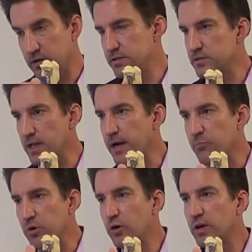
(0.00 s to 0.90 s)
and just like a
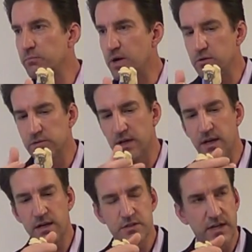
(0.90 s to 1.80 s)
broken bone,
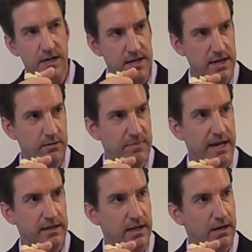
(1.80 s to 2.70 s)
it's going to knit
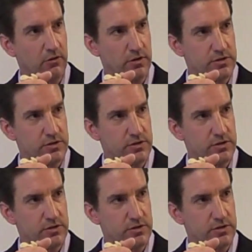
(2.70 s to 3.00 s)
back together to